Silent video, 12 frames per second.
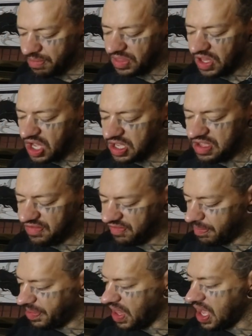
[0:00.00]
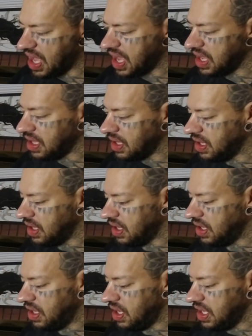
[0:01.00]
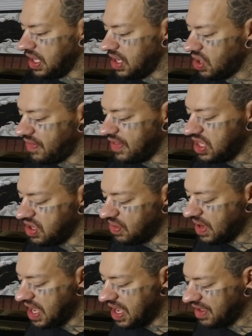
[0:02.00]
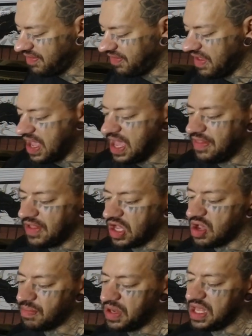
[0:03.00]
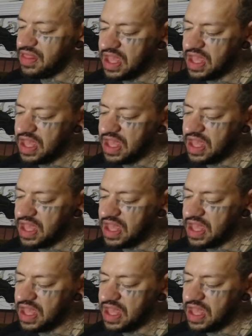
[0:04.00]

from Lucky Supply here in the US, and the company